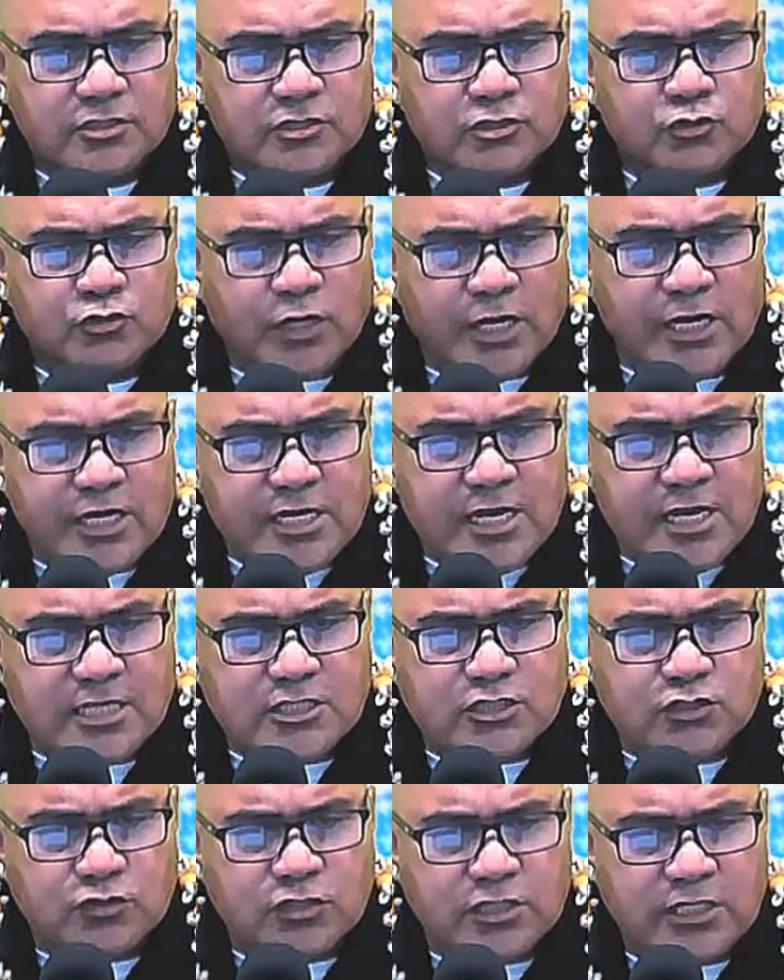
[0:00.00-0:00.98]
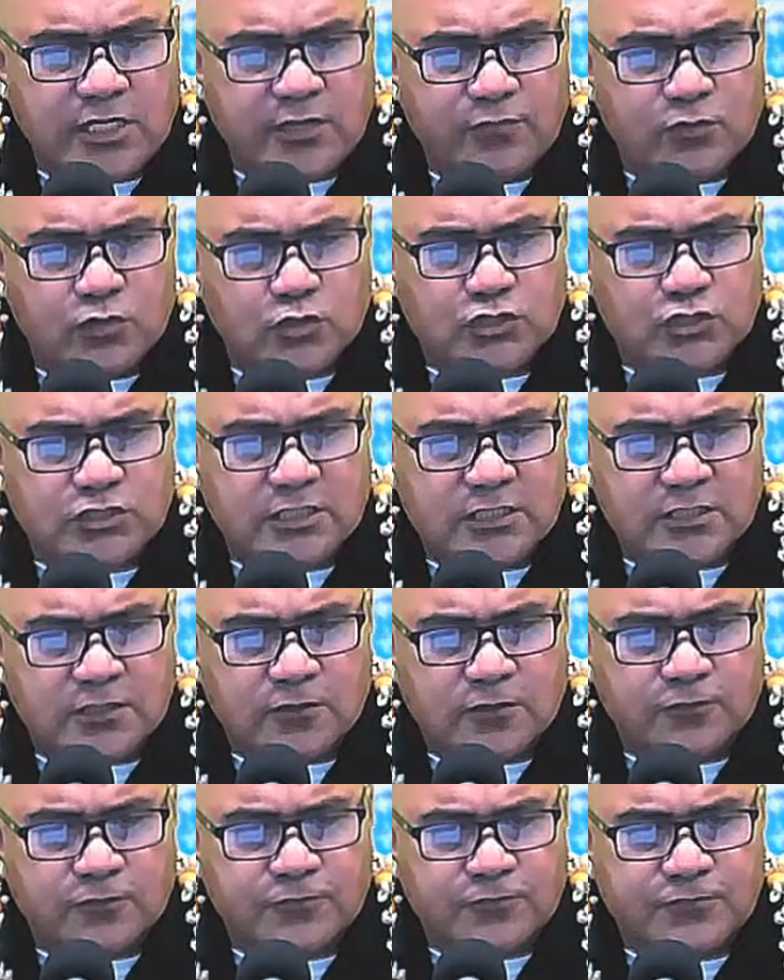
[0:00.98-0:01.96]
Try not to leave
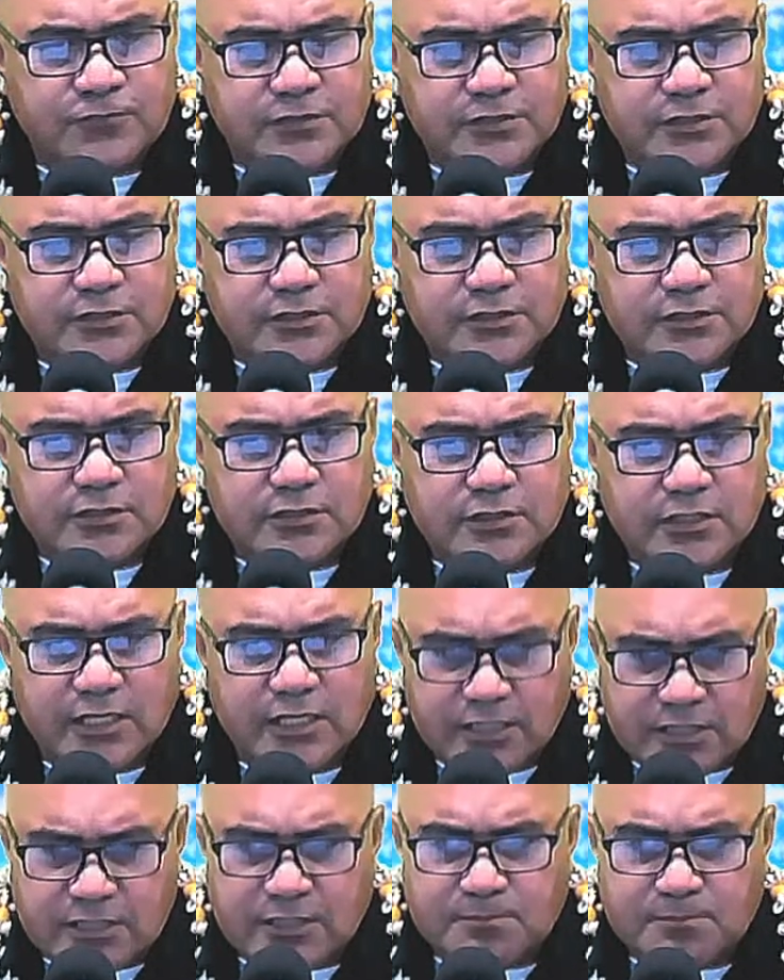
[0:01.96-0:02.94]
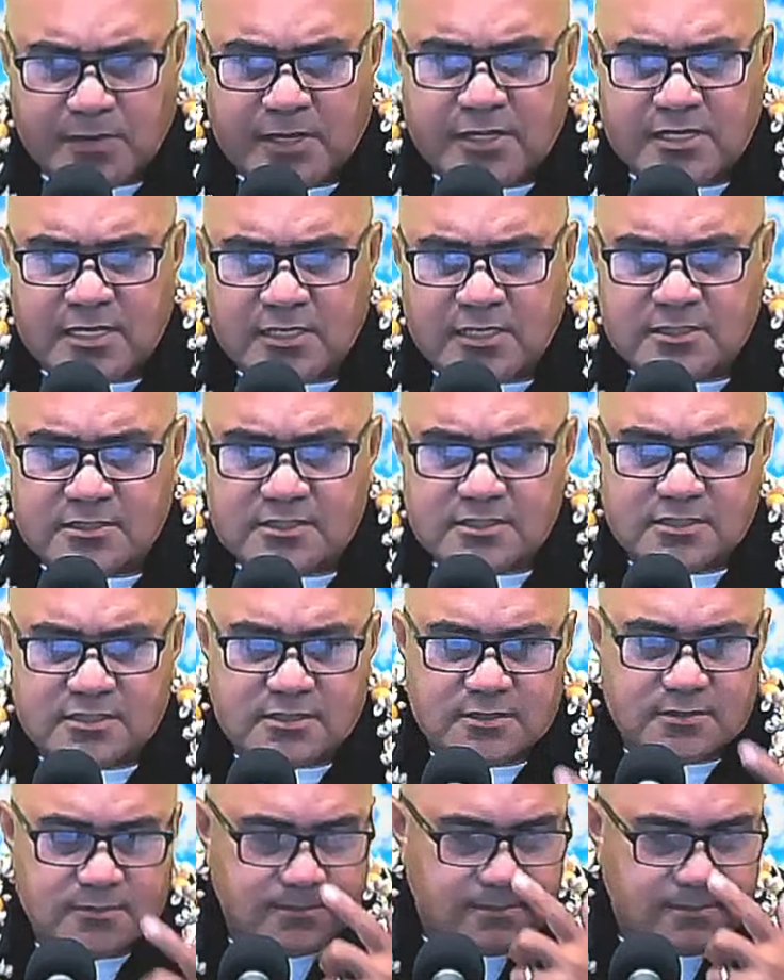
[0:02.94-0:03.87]
yourself independent.